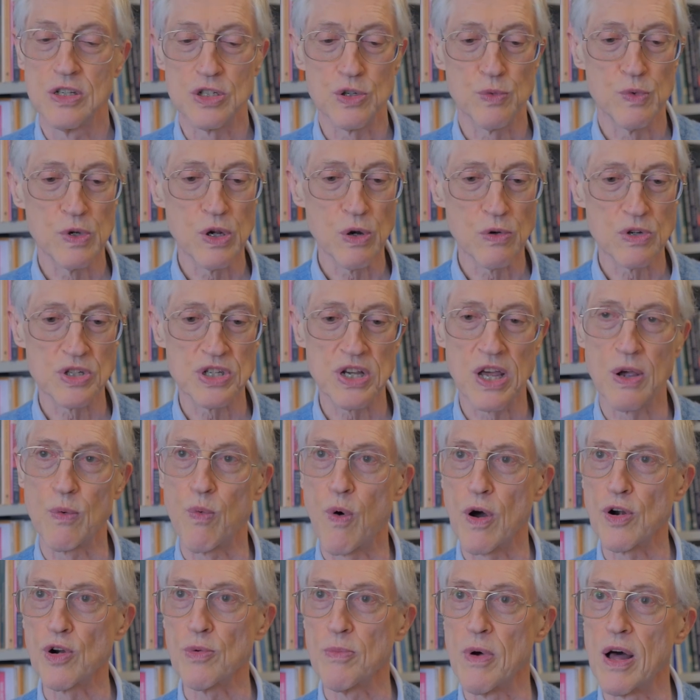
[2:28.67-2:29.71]
So we don't say
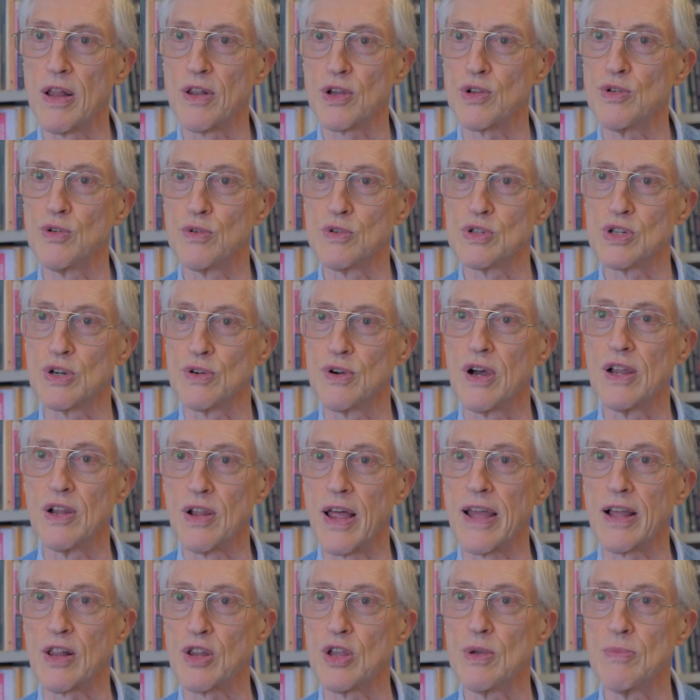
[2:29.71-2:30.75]
water molecules are
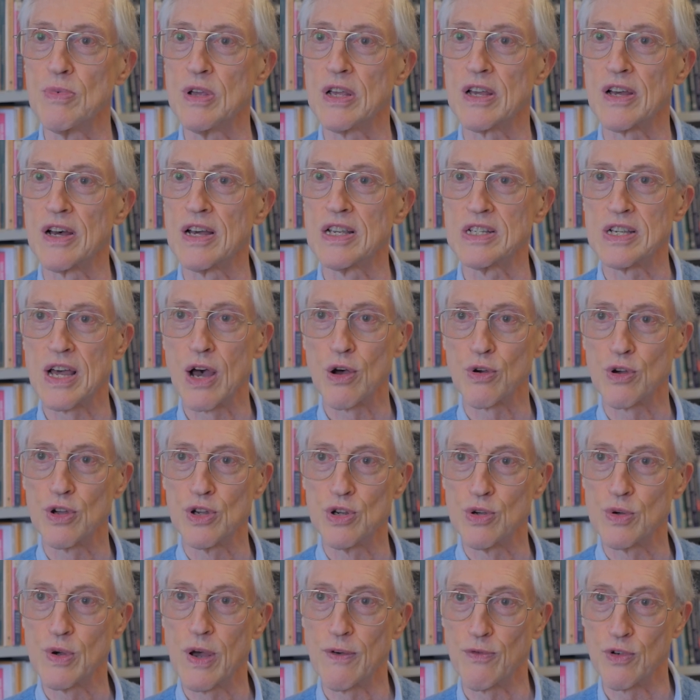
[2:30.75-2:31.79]
unlikely because how could
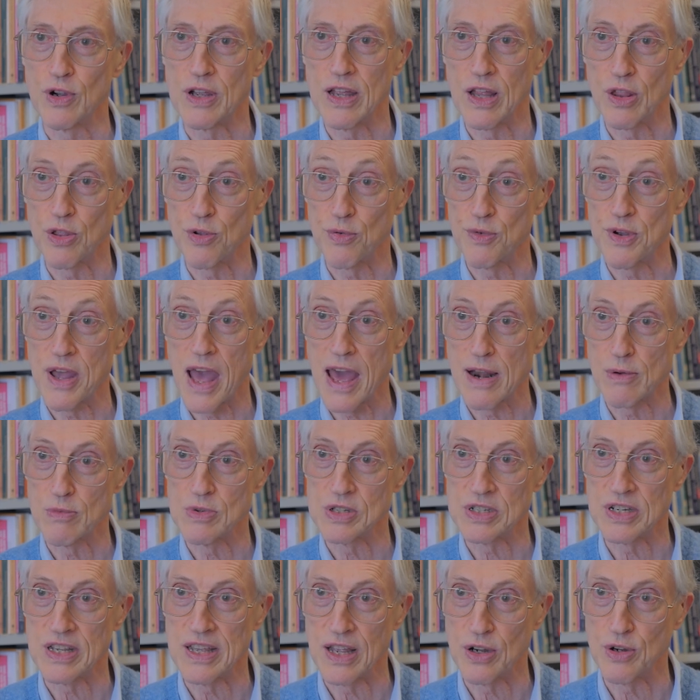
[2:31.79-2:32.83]
you ever get three
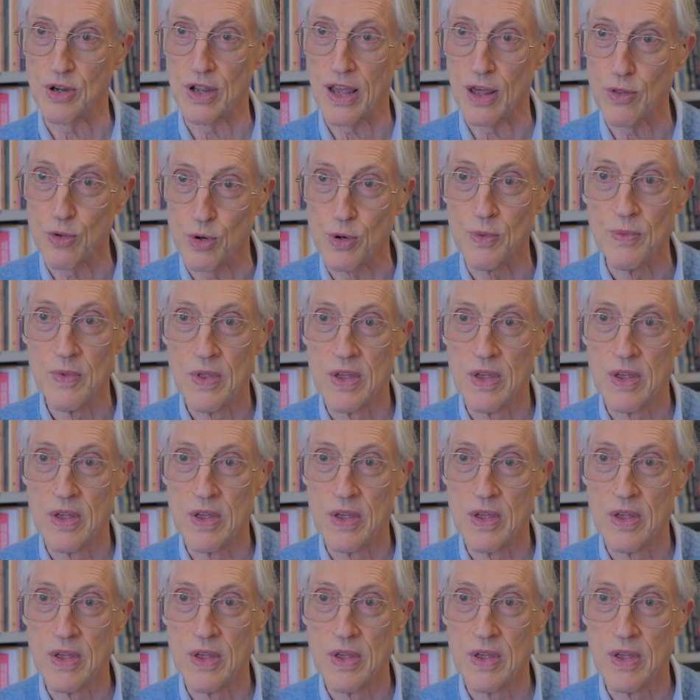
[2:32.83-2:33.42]
atoms to get together?